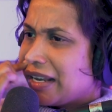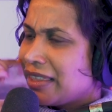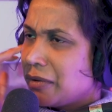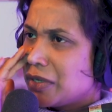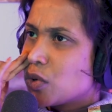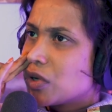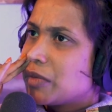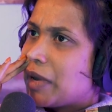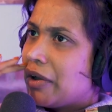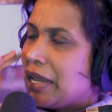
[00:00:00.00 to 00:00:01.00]
And I think we
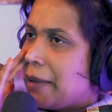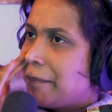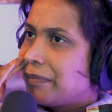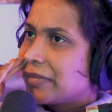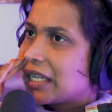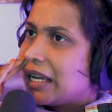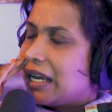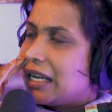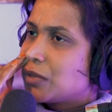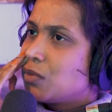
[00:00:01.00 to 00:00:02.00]
talked about him
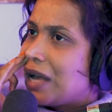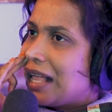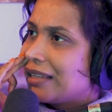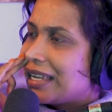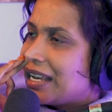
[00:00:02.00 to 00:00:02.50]
as well